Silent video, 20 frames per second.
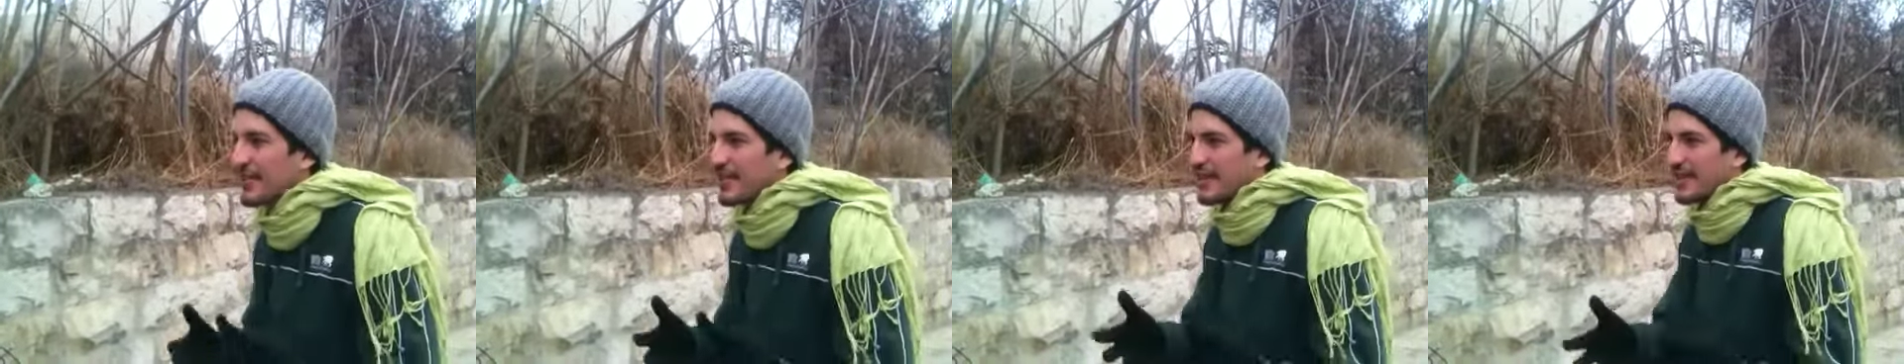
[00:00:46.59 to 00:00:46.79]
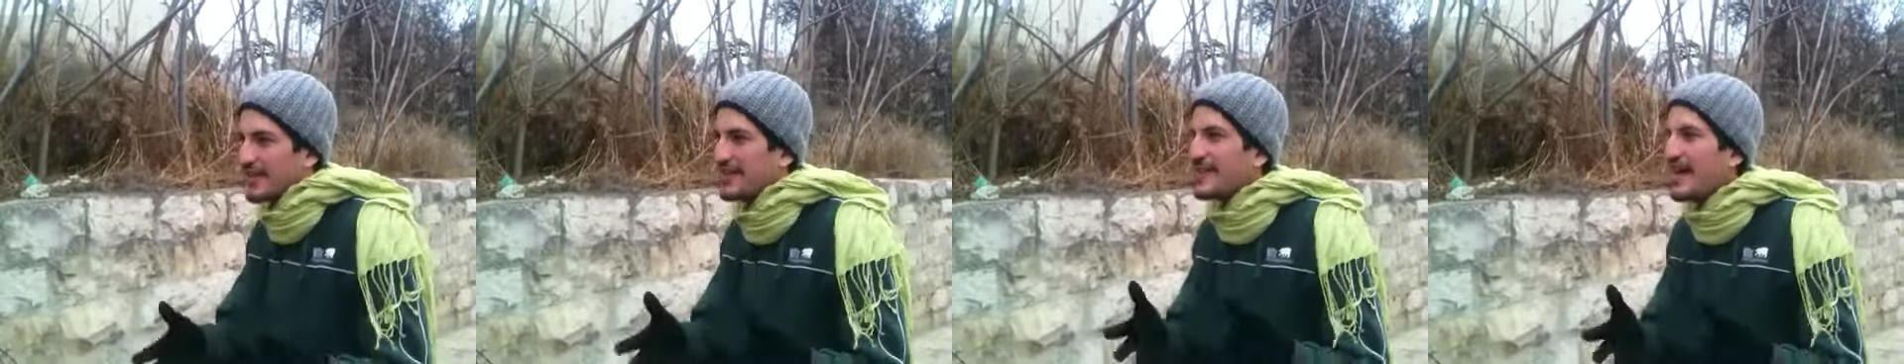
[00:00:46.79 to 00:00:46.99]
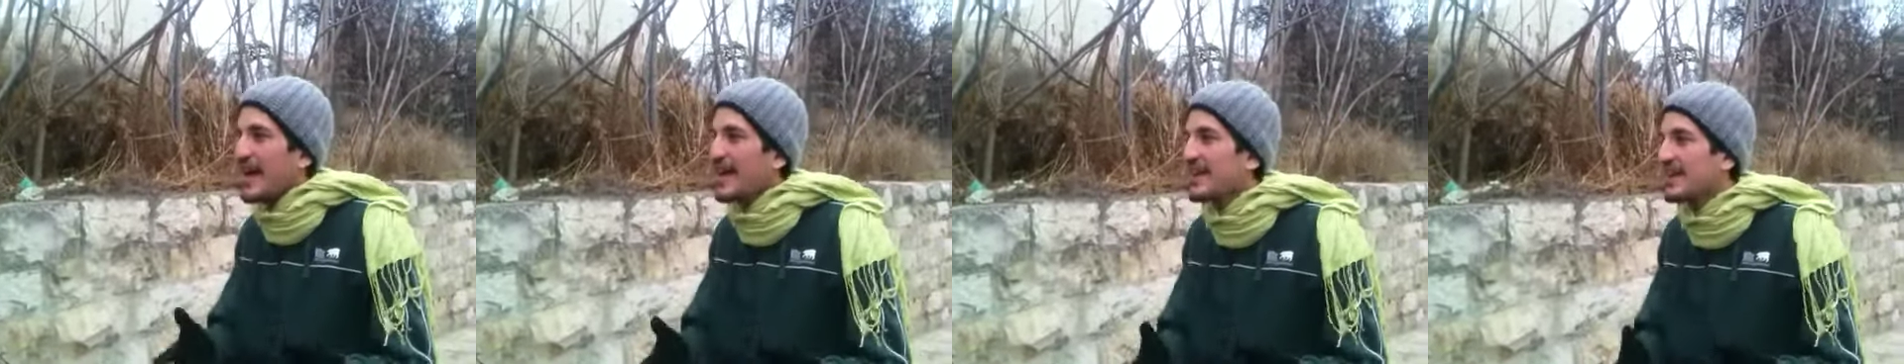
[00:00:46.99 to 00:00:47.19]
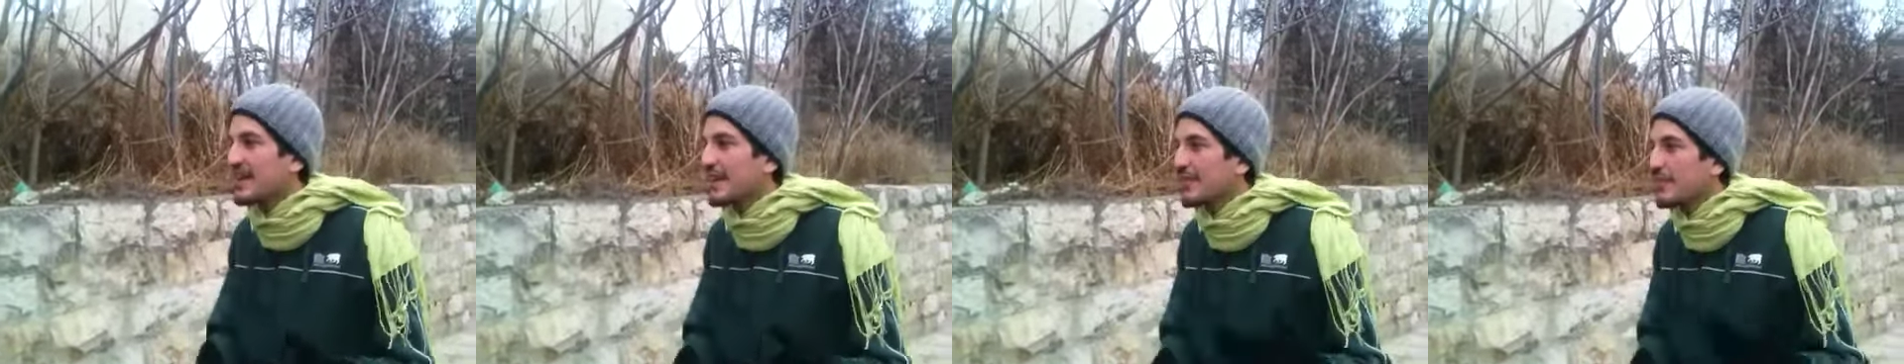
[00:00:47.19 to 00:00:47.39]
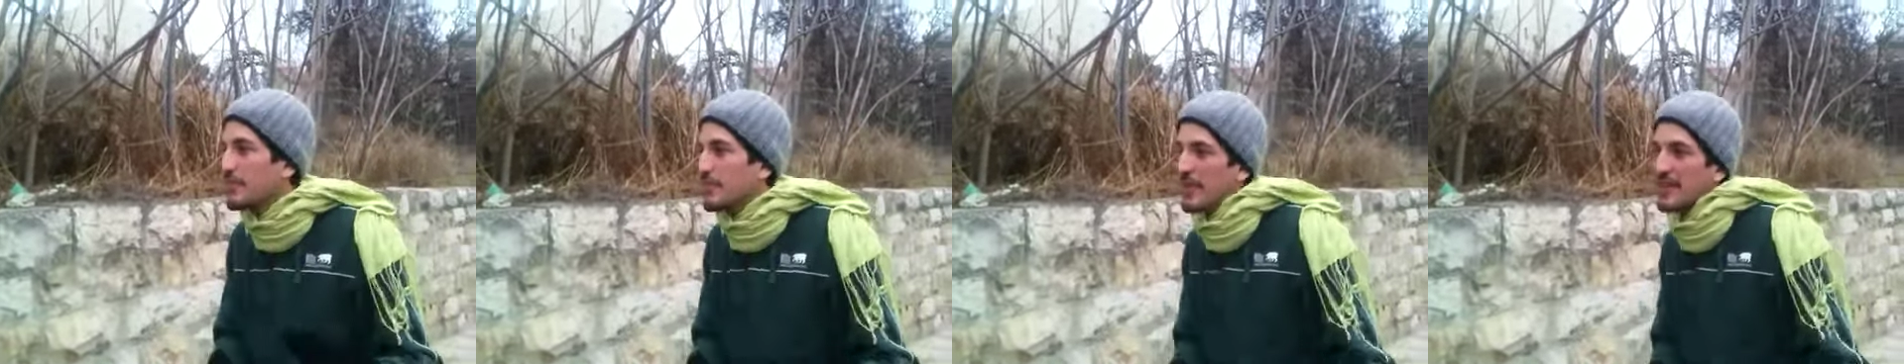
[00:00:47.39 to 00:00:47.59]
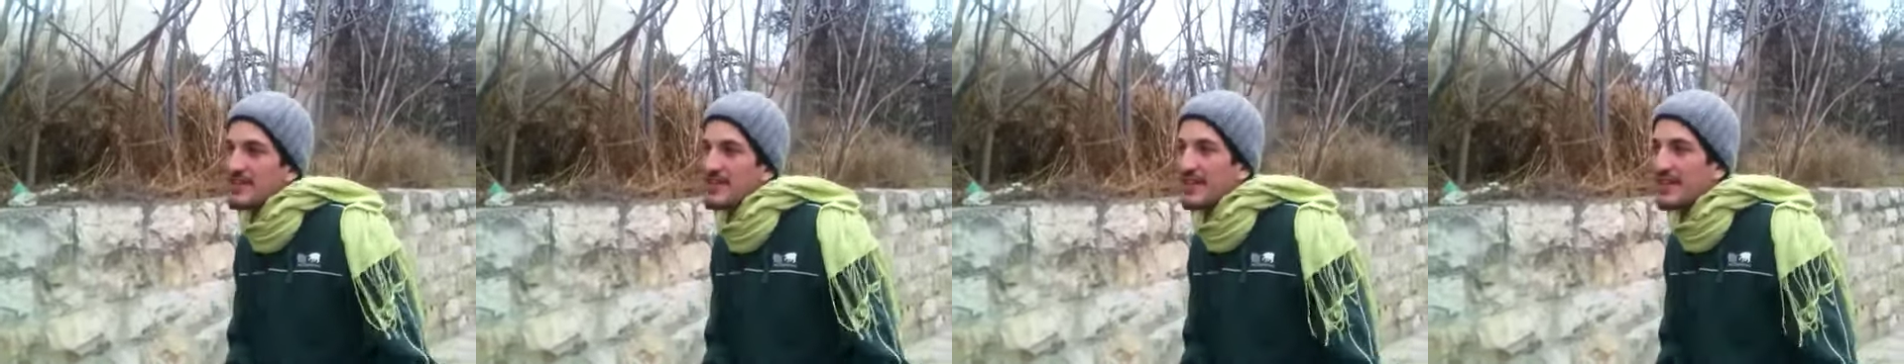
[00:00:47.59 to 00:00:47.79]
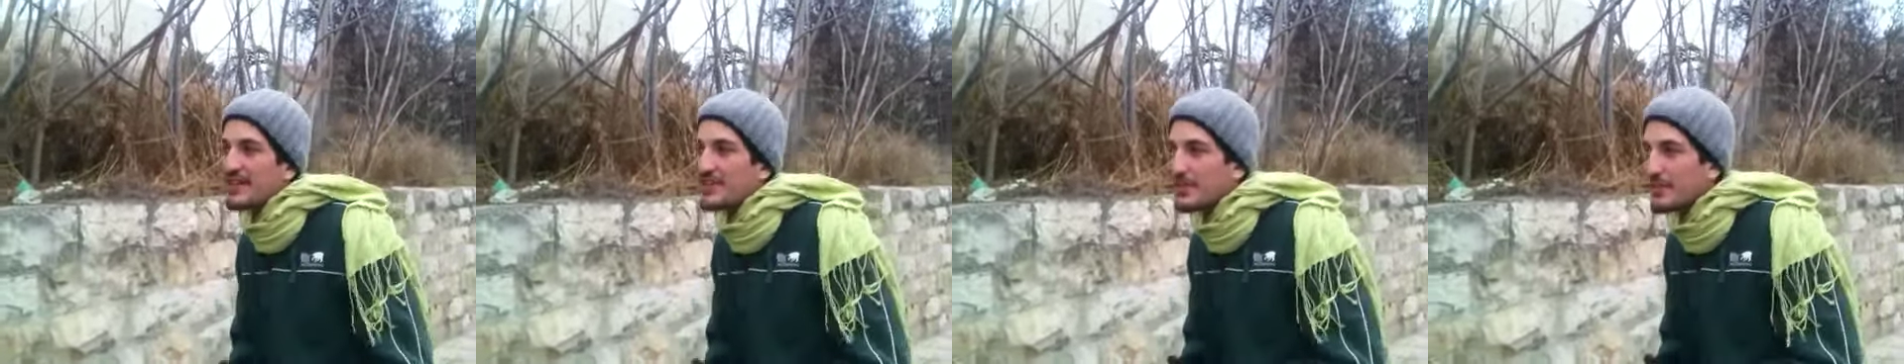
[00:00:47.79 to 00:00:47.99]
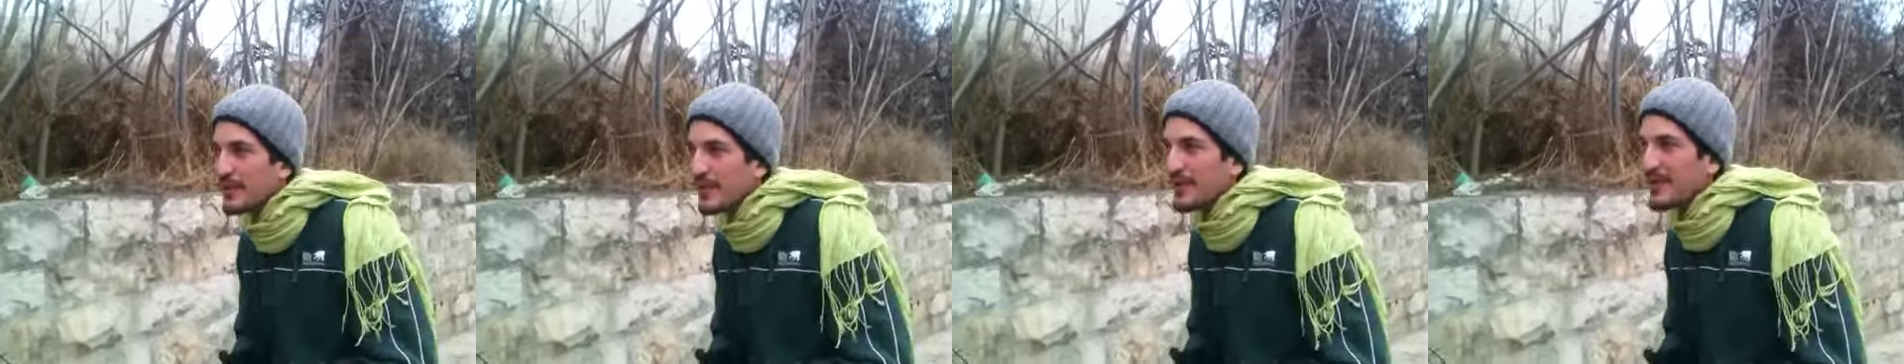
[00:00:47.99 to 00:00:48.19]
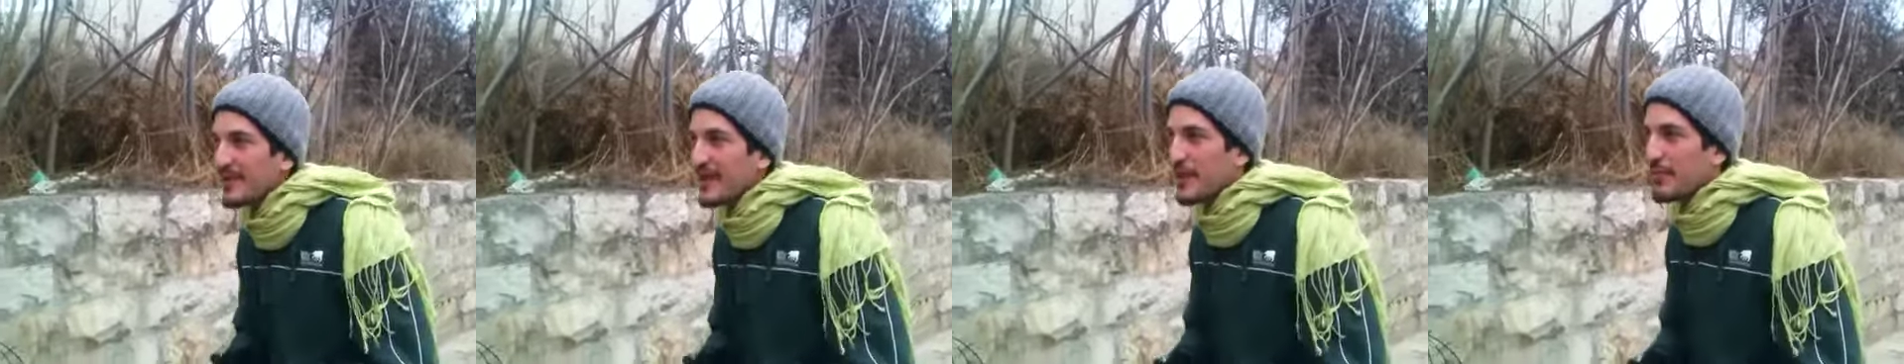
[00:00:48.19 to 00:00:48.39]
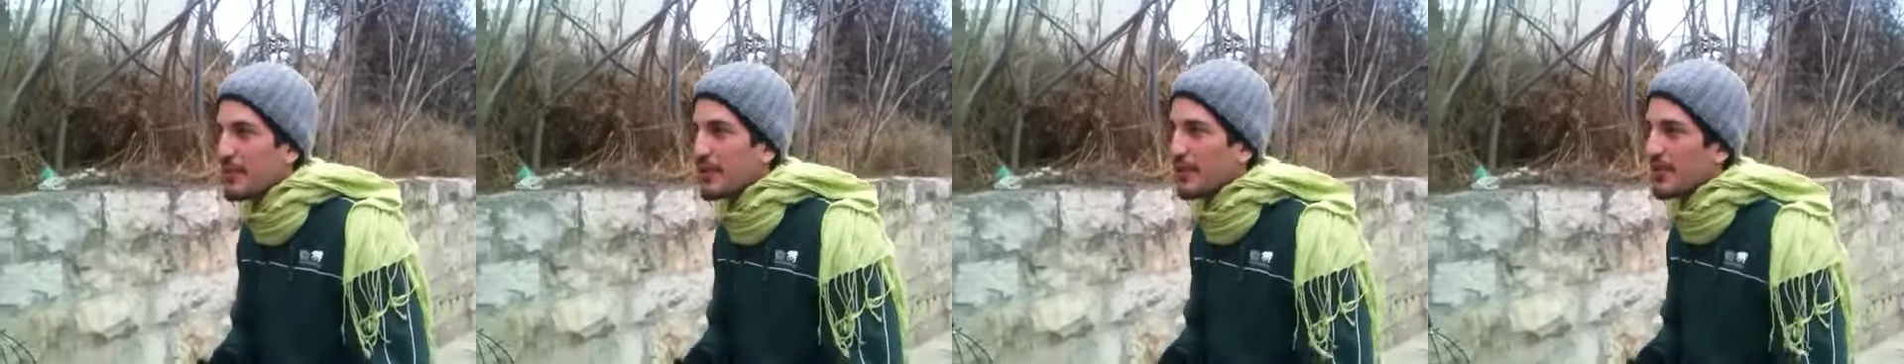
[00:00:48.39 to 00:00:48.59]
the standing of the Palestinians who built the
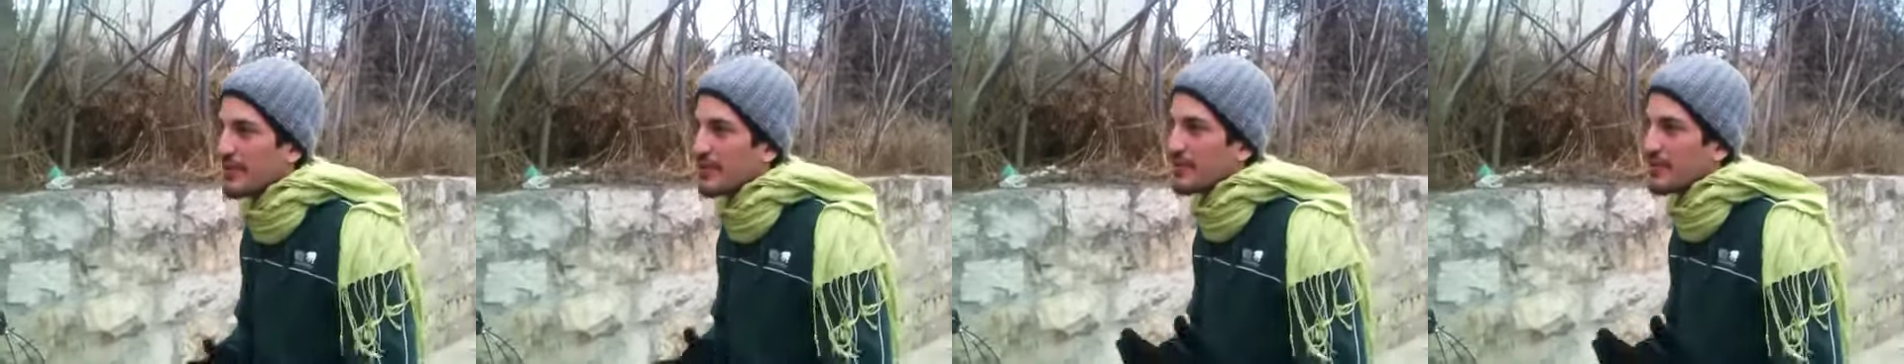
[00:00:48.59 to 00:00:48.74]
neighborhood.